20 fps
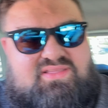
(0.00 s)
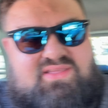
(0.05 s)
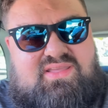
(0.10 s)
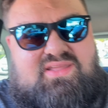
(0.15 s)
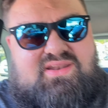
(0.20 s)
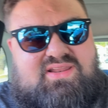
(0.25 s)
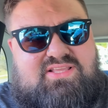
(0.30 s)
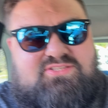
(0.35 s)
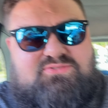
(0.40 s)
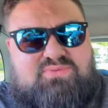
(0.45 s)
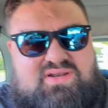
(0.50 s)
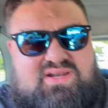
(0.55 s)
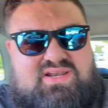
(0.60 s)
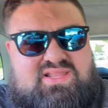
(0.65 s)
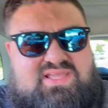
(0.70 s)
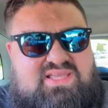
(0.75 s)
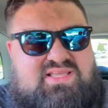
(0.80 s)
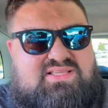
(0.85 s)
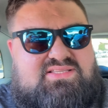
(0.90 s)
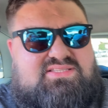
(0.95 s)
It is what it
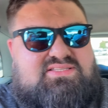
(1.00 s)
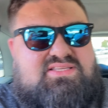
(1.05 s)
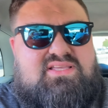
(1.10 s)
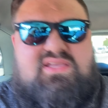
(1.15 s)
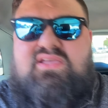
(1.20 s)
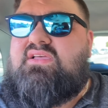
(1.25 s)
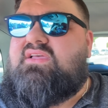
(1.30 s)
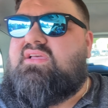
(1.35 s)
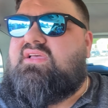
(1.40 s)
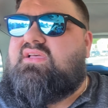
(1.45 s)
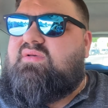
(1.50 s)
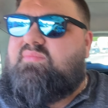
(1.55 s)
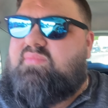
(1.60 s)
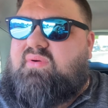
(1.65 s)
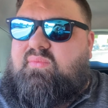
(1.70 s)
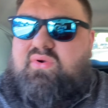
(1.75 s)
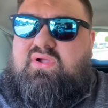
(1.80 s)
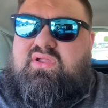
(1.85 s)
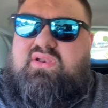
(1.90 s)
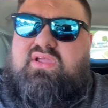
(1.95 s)
is. But we're
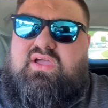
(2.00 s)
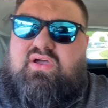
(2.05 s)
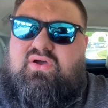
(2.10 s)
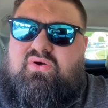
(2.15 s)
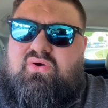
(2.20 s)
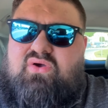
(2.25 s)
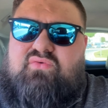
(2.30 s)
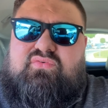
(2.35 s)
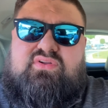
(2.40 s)
going to go over